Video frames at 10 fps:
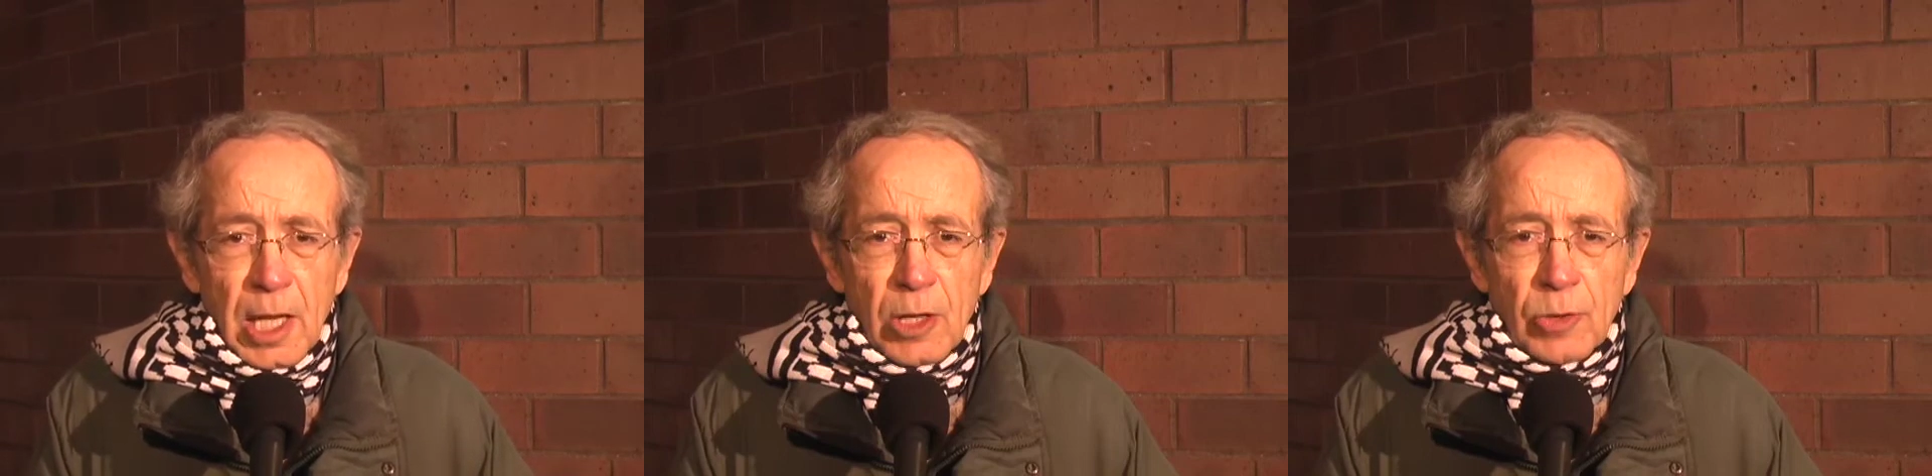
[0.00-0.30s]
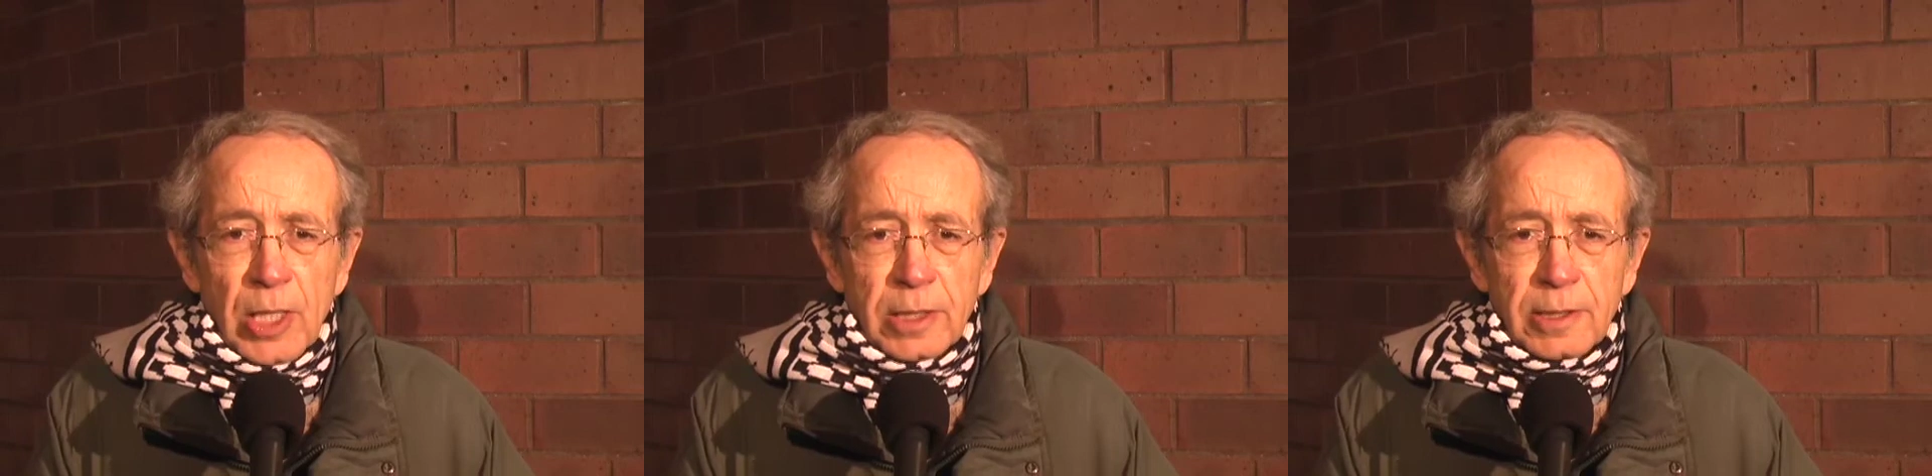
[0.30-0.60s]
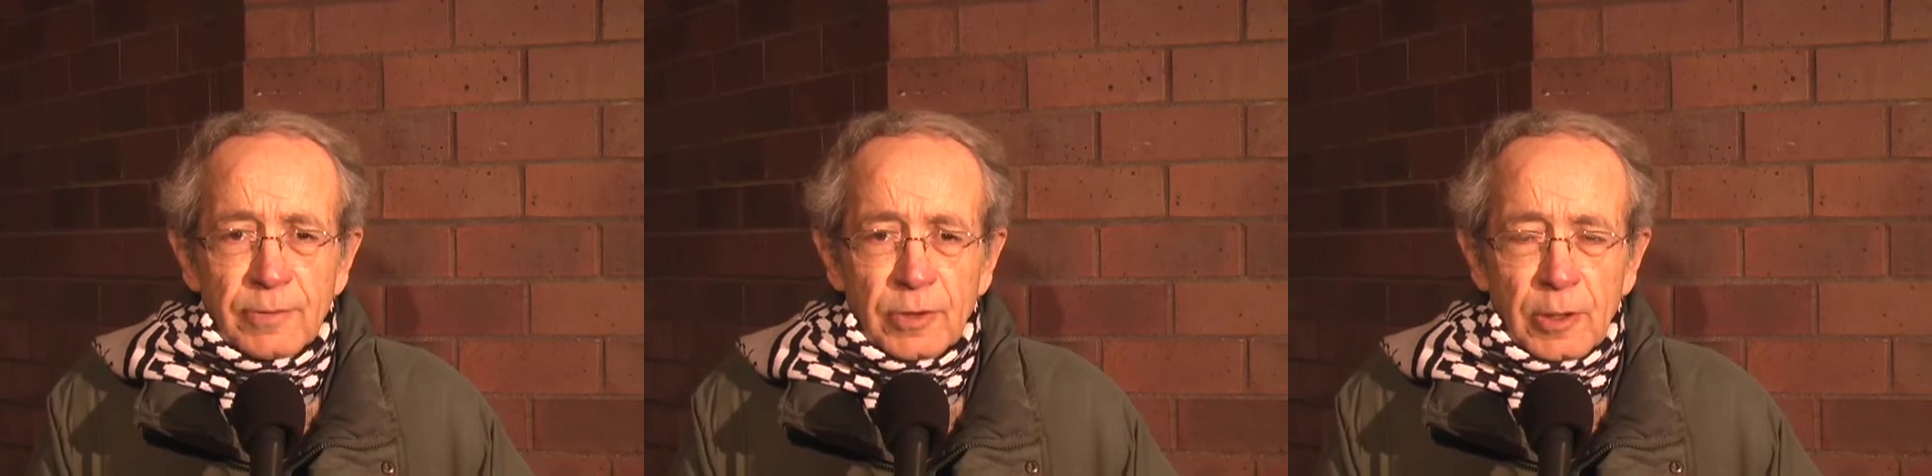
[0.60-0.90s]

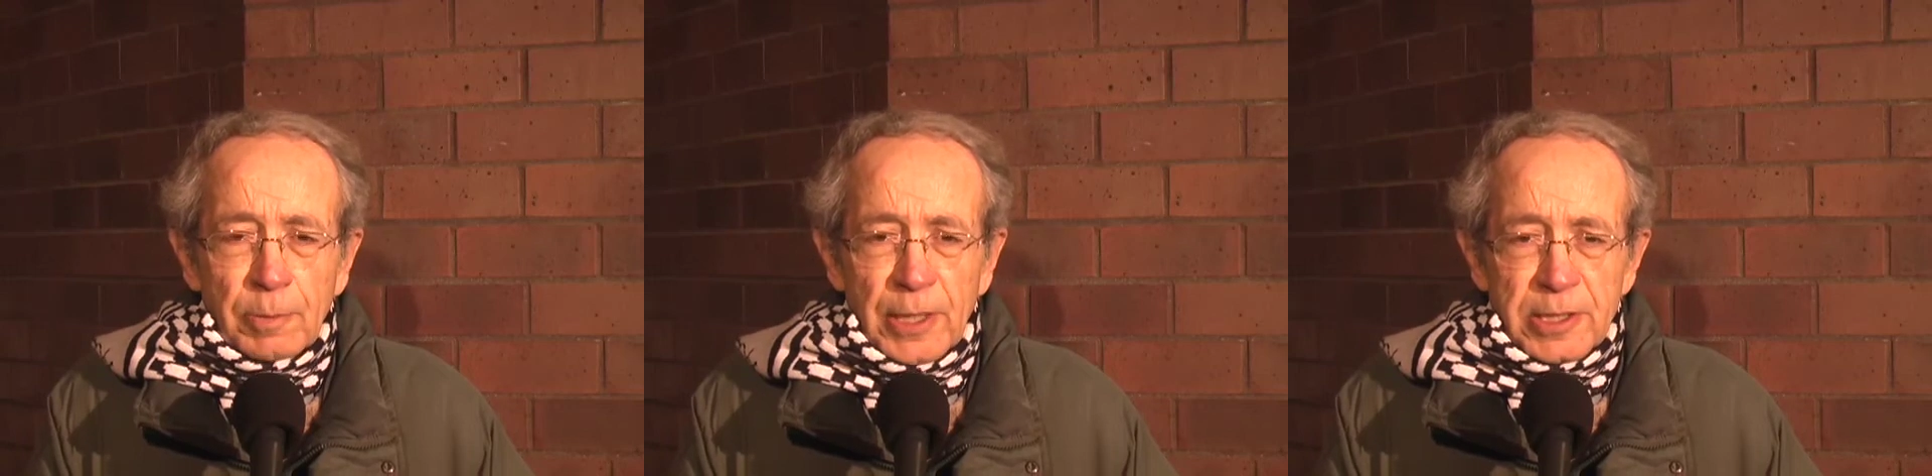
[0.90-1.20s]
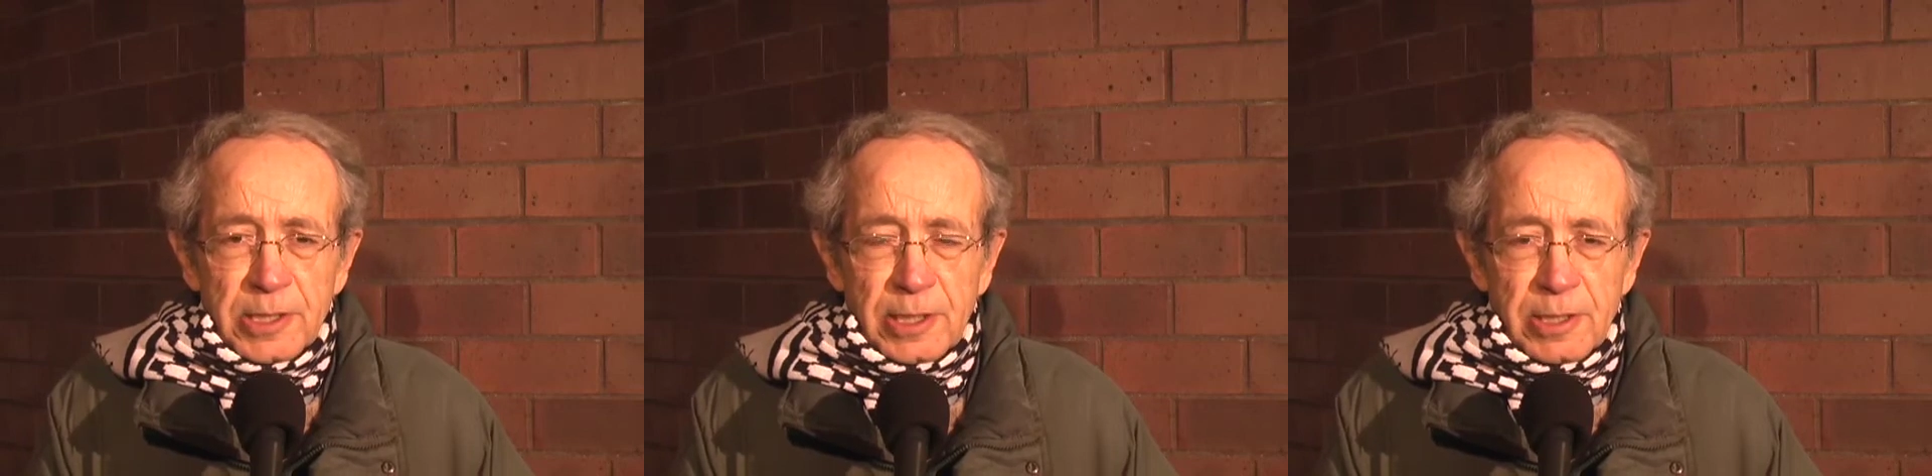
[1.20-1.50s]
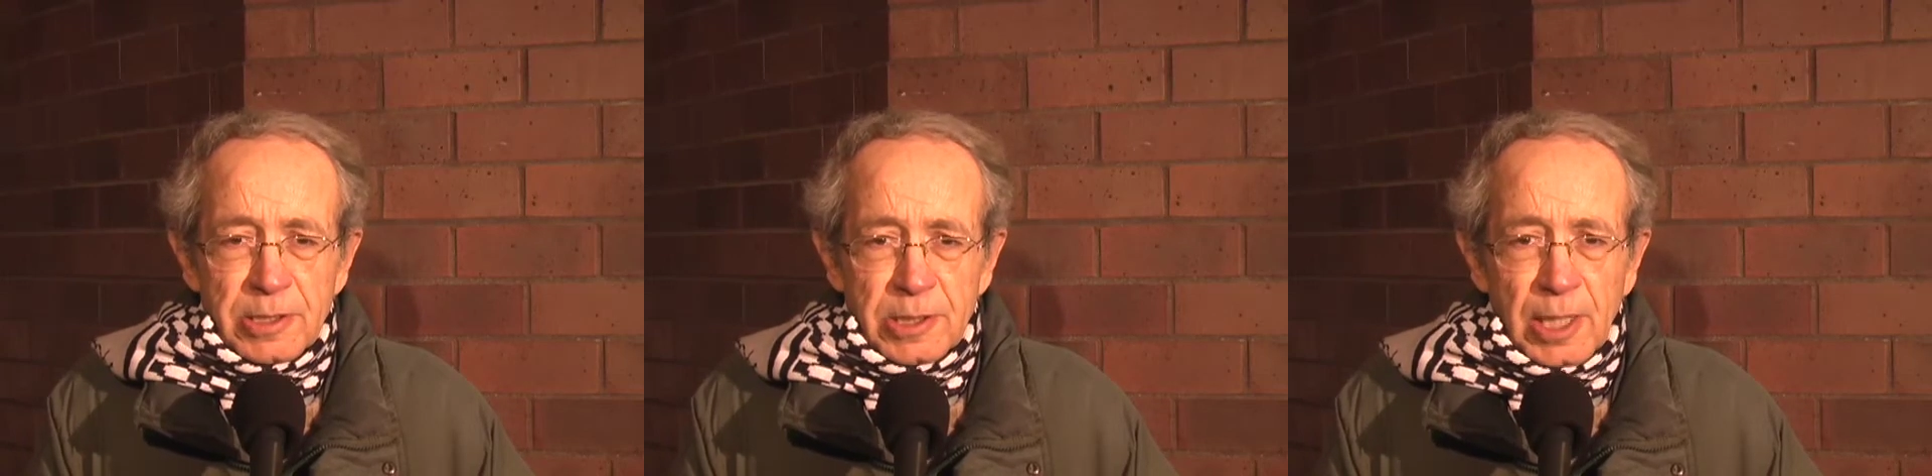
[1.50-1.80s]
relative to the
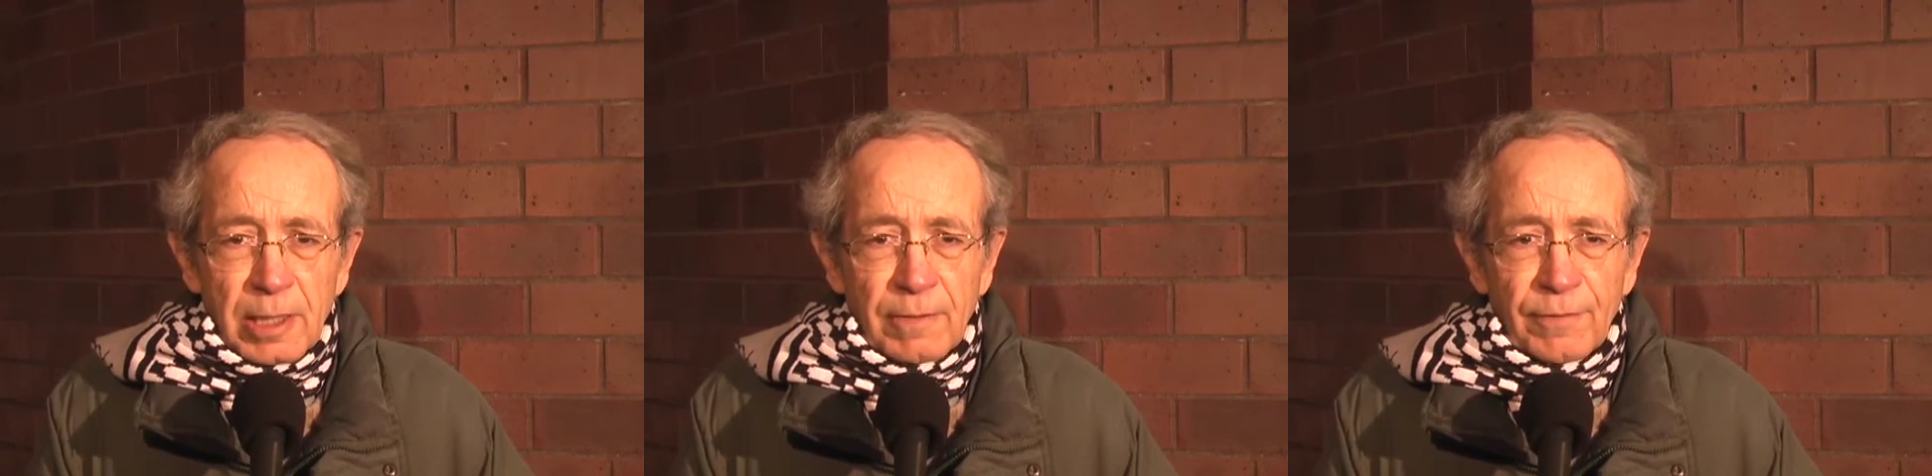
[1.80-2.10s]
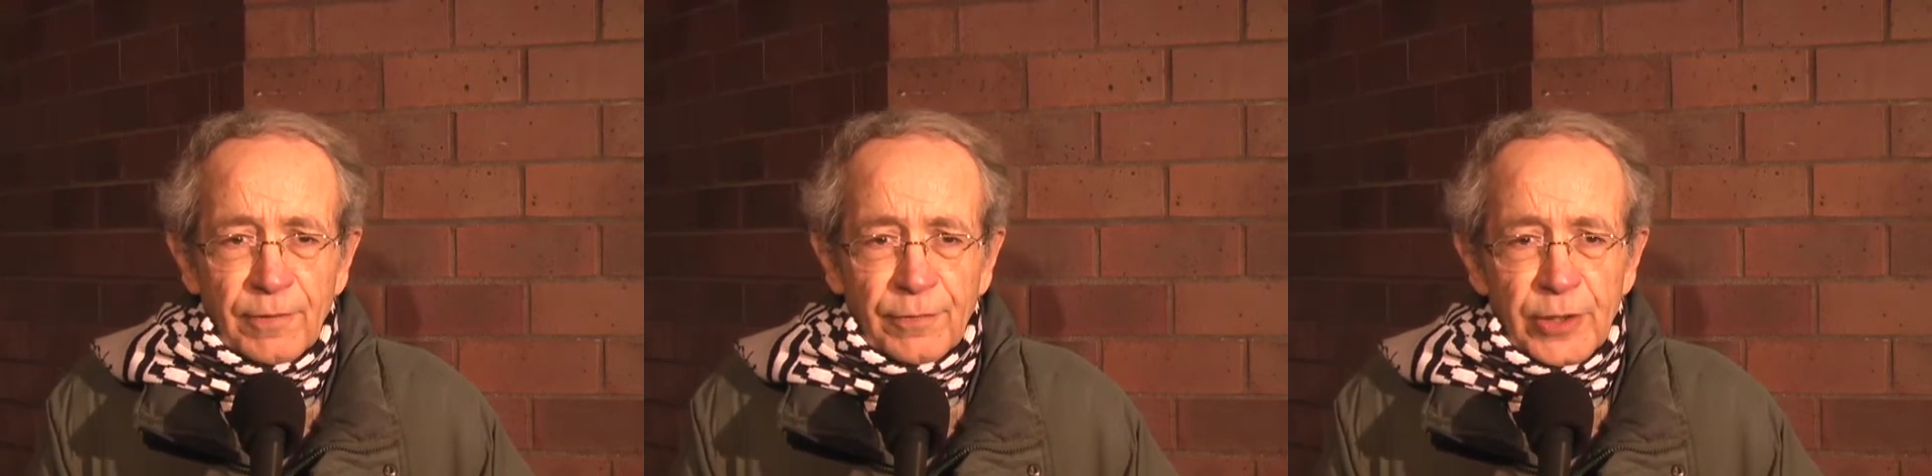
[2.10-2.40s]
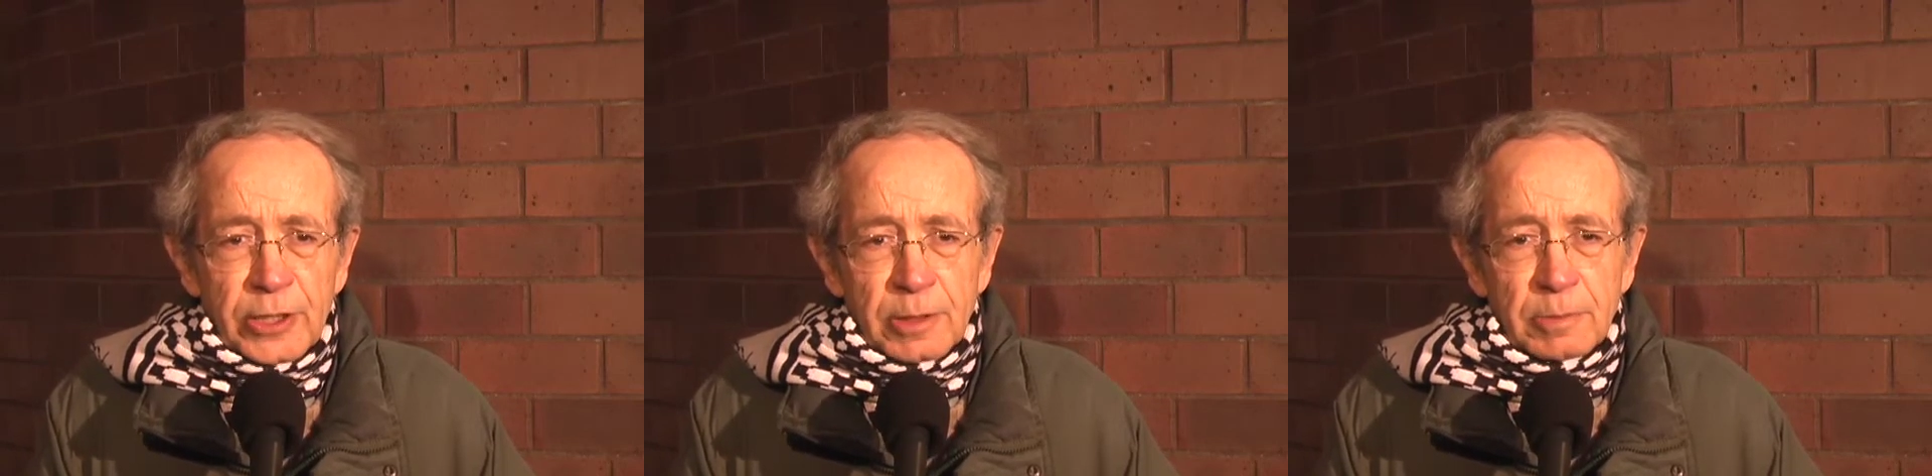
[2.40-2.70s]
Palestinian struggle for
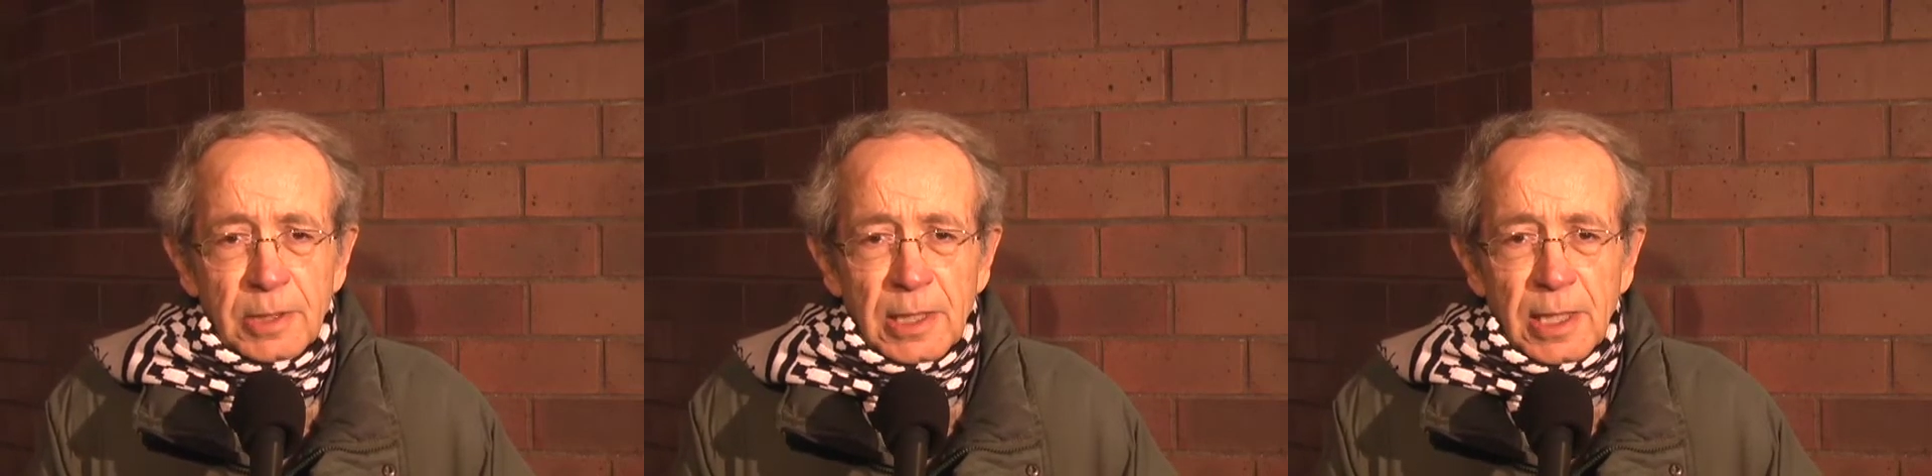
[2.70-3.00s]
freedom